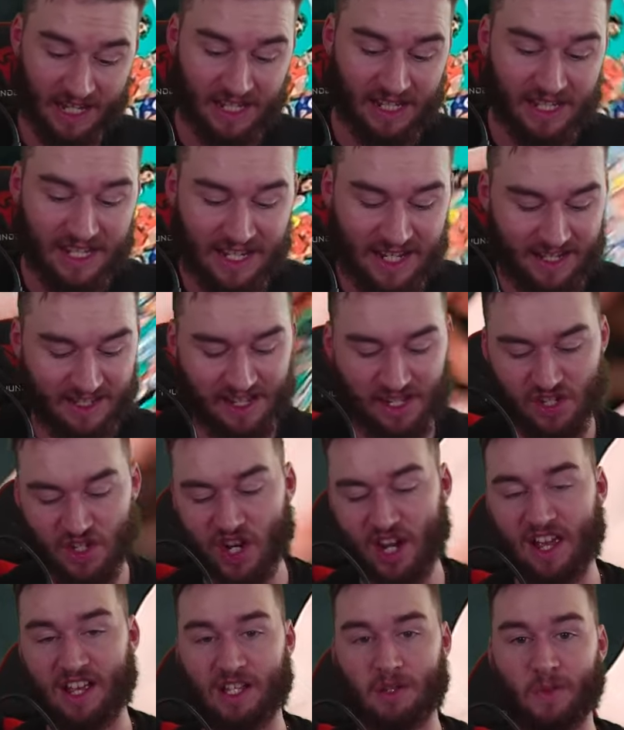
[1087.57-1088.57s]
easy
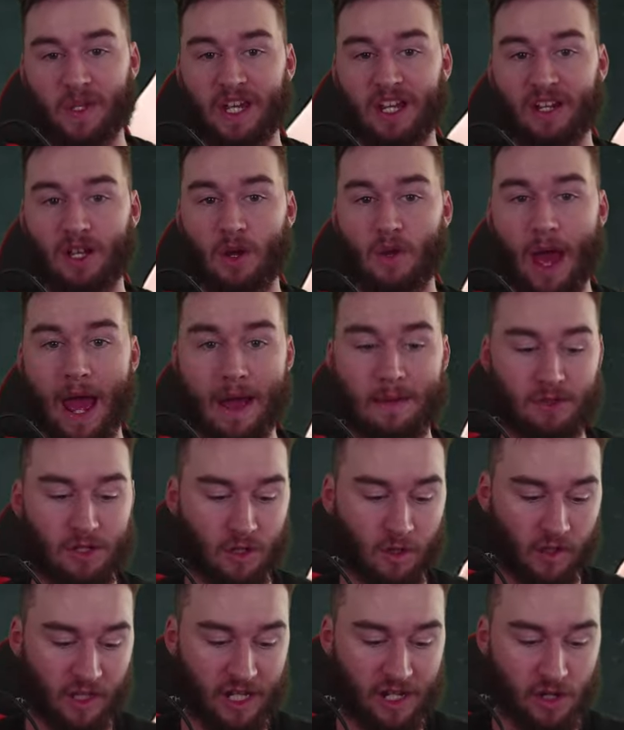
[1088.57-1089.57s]
chance we can go
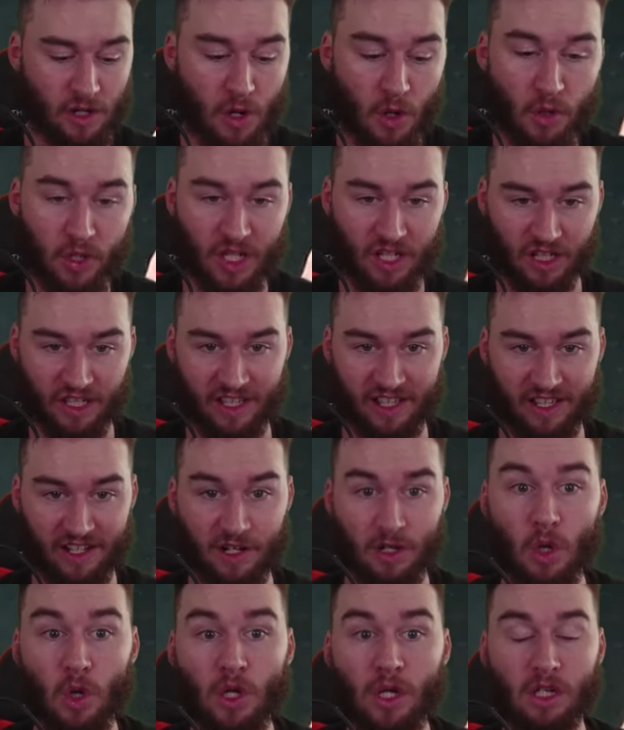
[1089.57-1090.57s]
absolutely nuclear.
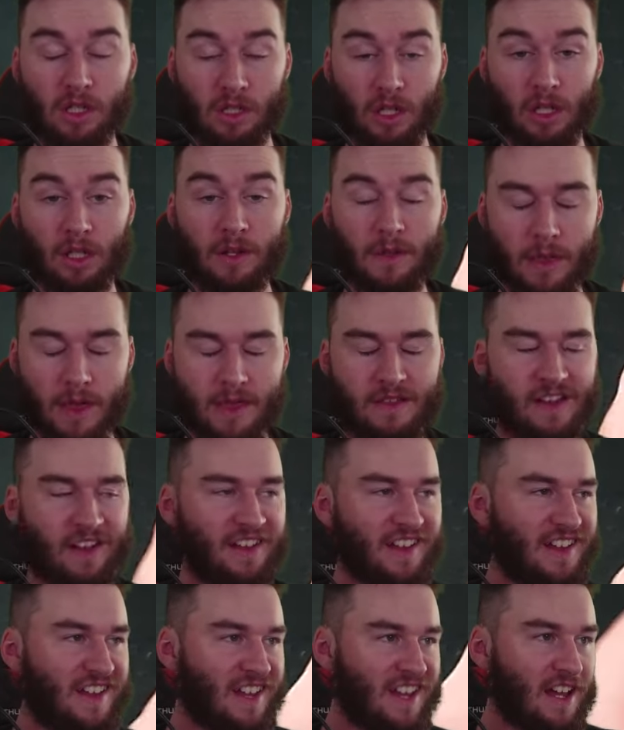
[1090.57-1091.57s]
Nuke.
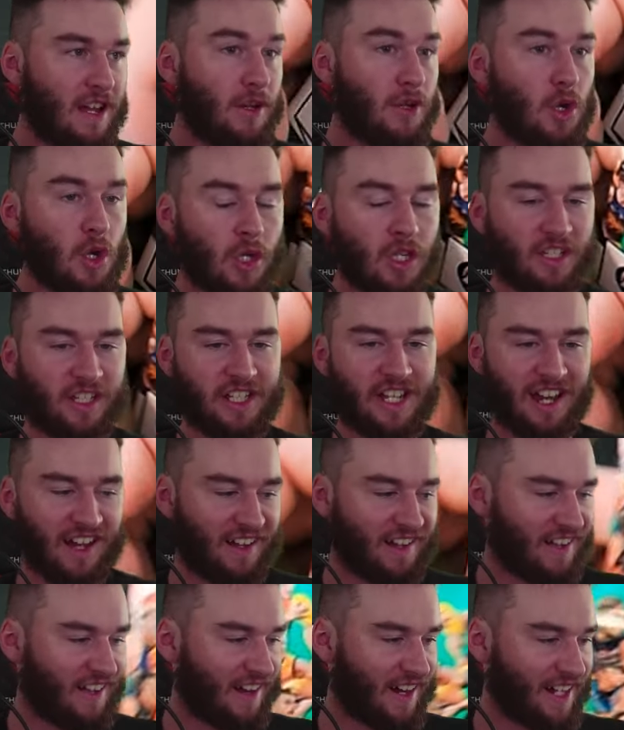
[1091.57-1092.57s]
Nuclear.
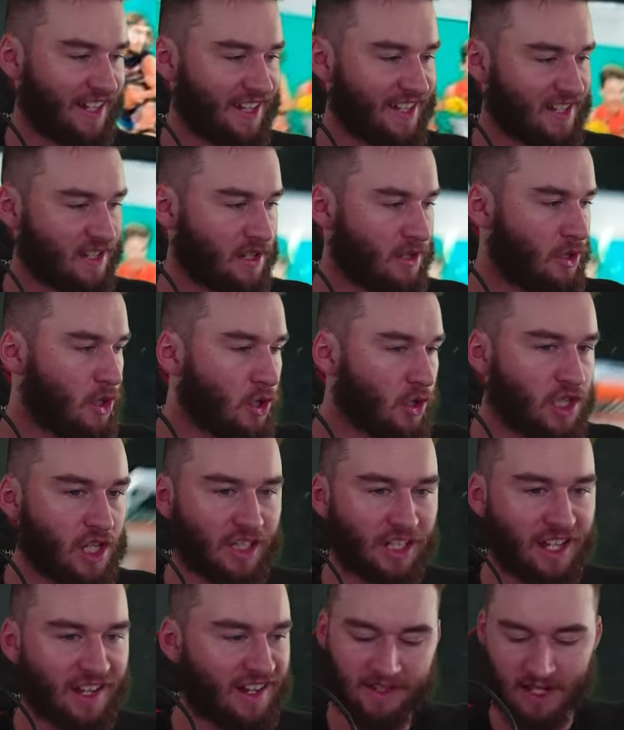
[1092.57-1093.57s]
I think
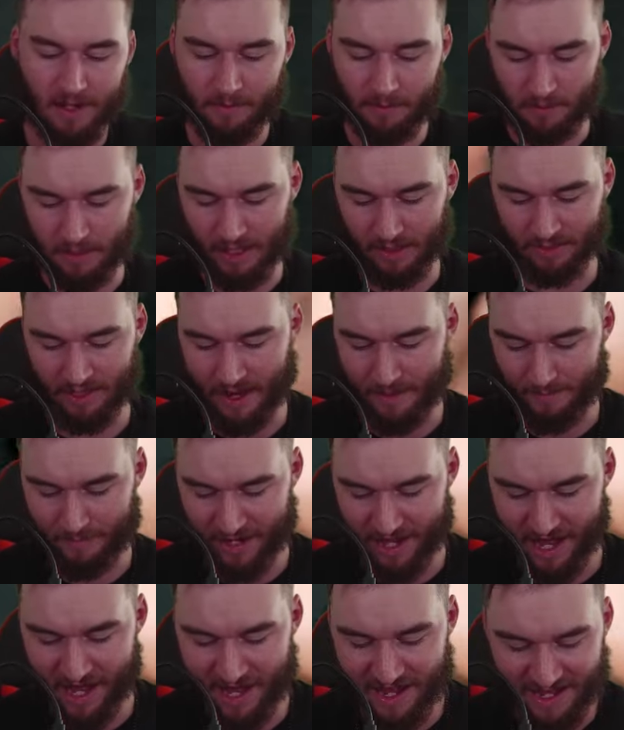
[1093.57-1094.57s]
nuclear? Something like that.
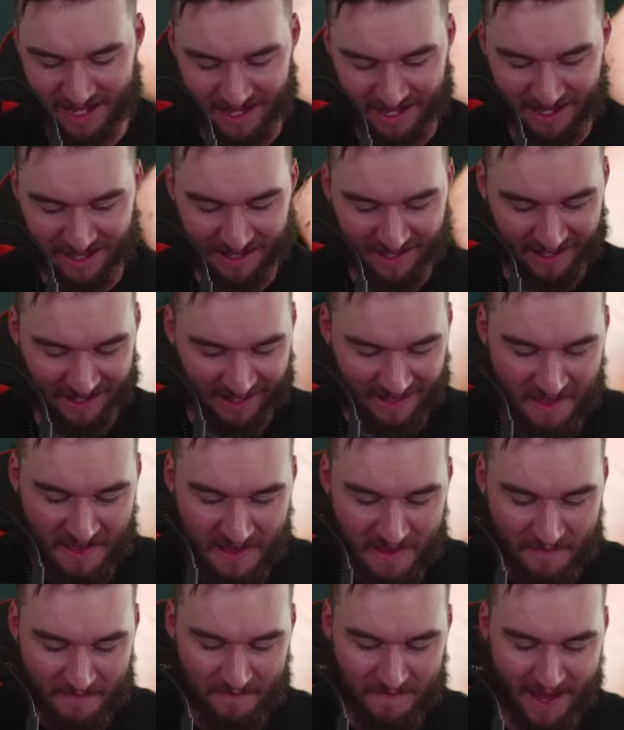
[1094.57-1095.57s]

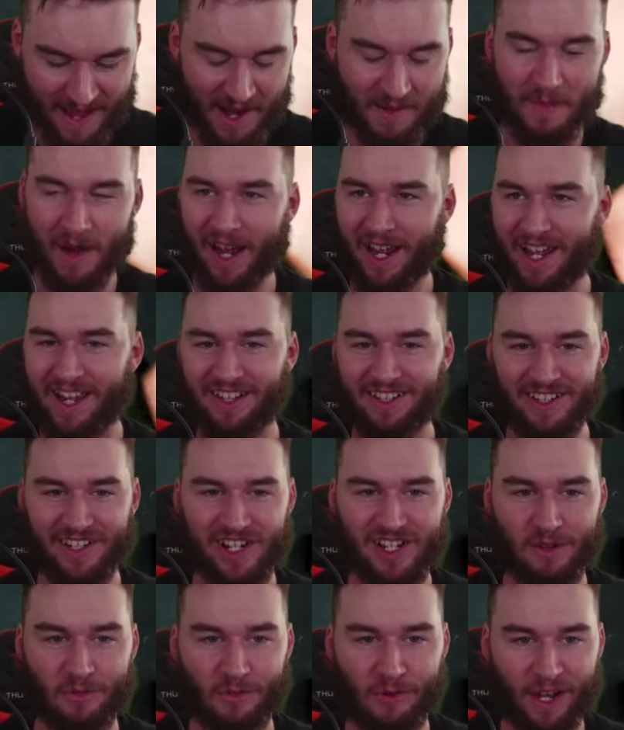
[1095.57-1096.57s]
Man, my English
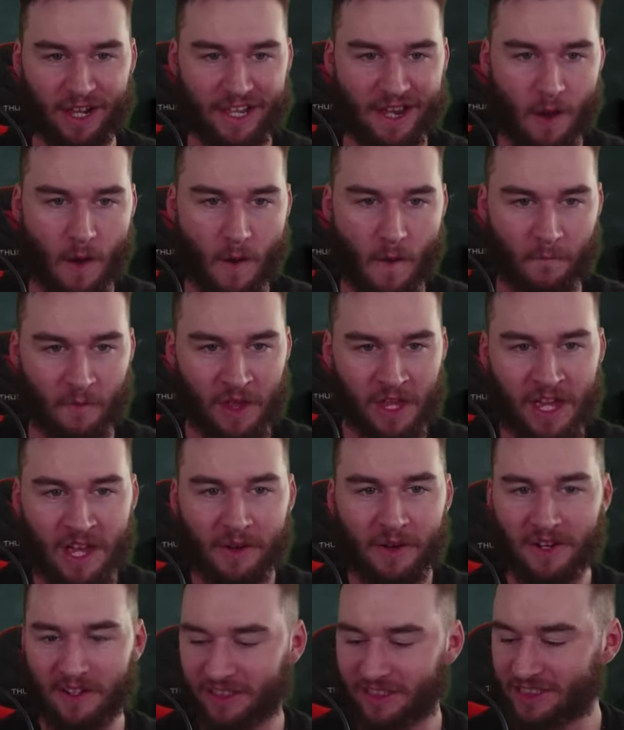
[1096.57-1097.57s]
is really off.
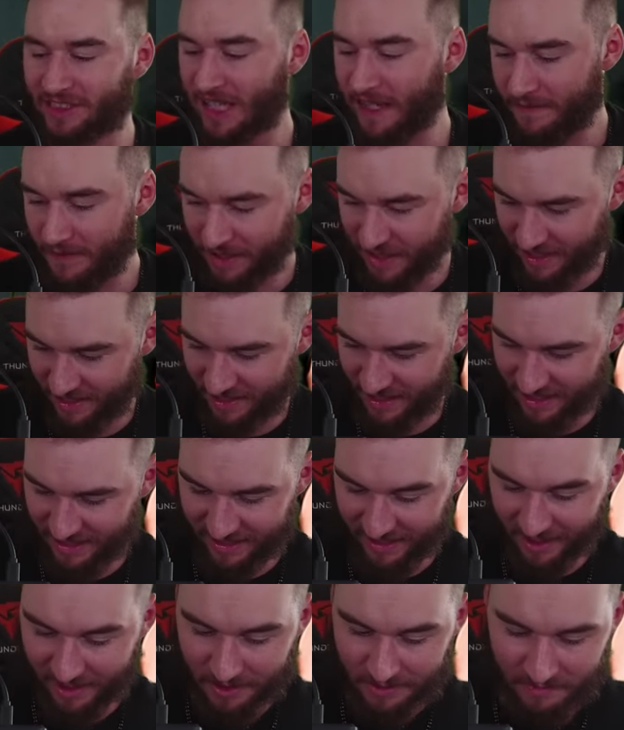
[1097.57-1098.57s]
We got Stephen
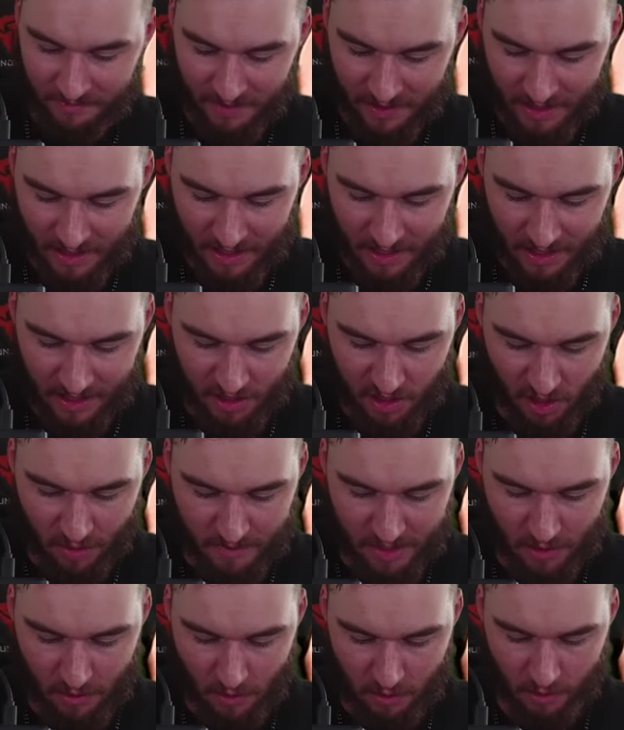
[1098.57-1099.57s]
Canelio,
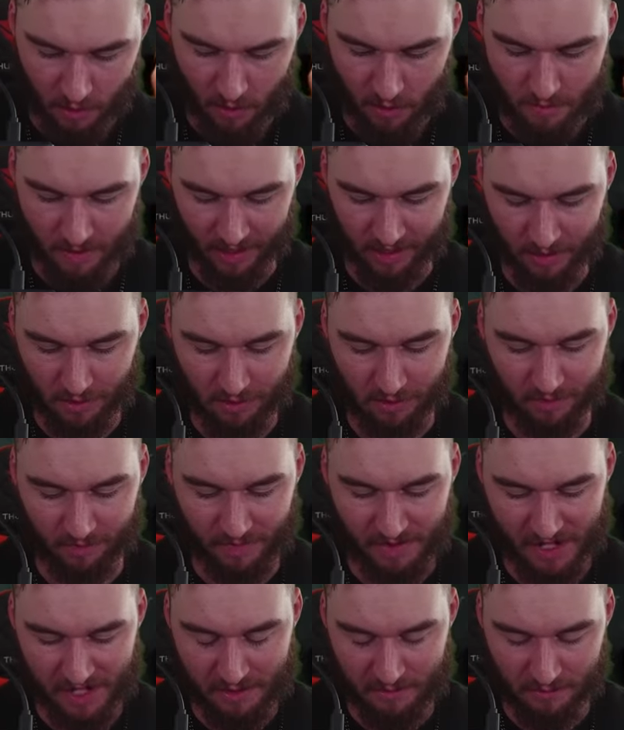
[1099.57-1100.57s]
Tommy Hook. Oh my god,
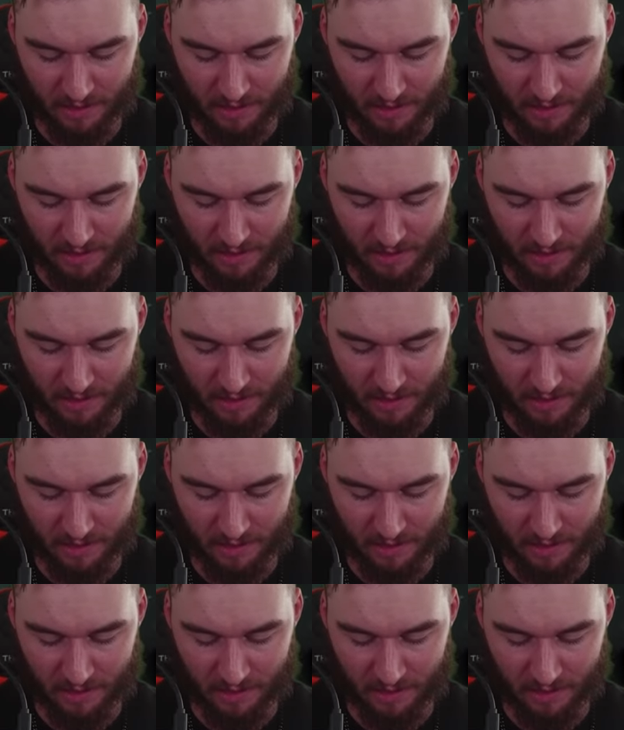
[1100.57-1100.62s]
I didn't